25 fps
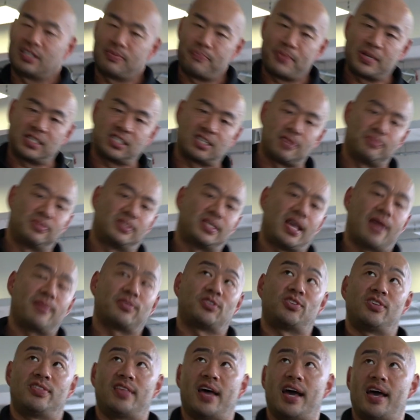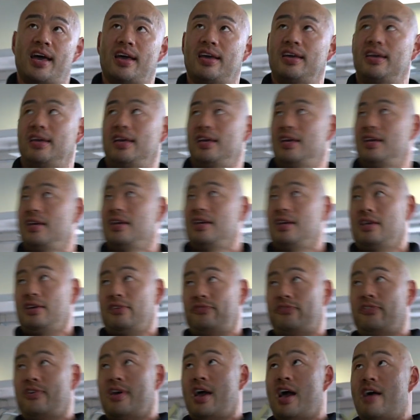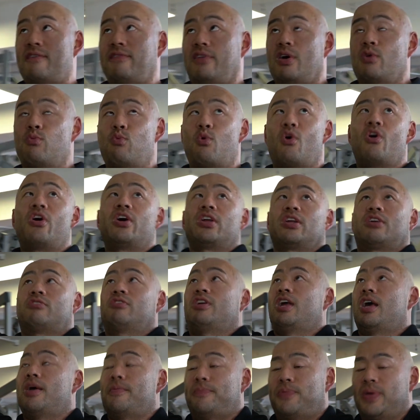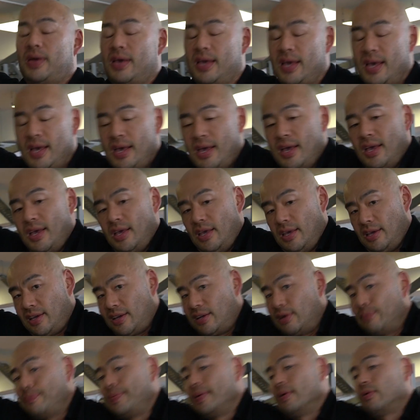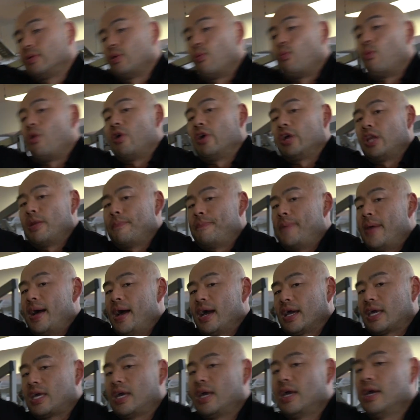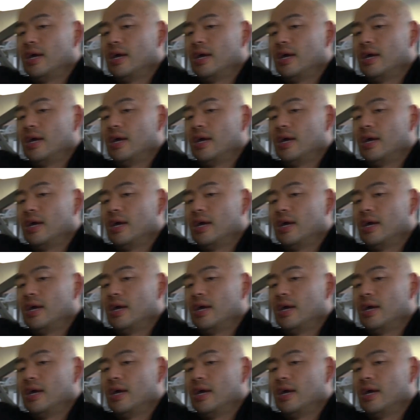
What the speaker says: is a misconception that if you have a wide grip, you're going to build a wider back.